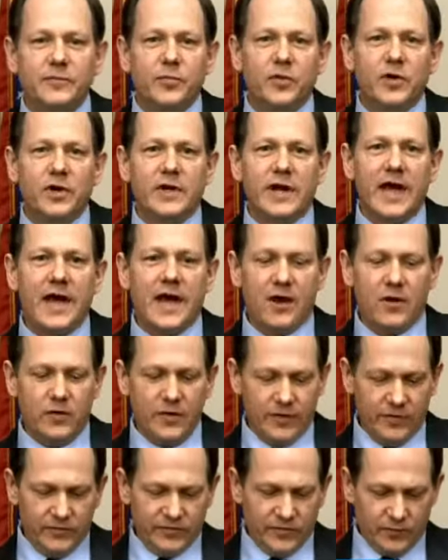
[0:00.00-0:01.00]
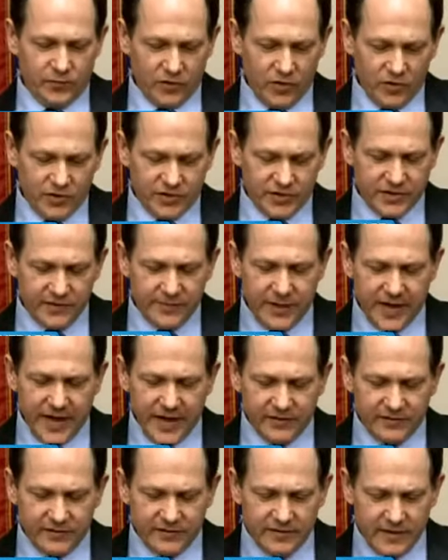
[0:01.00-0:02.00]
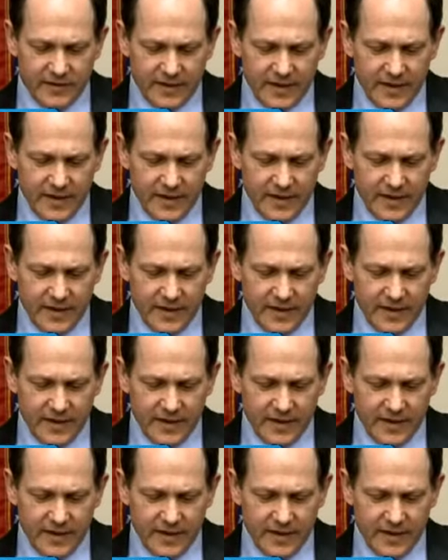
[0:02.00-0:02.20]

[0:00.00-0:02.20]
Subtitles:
upon how it was approached in the past.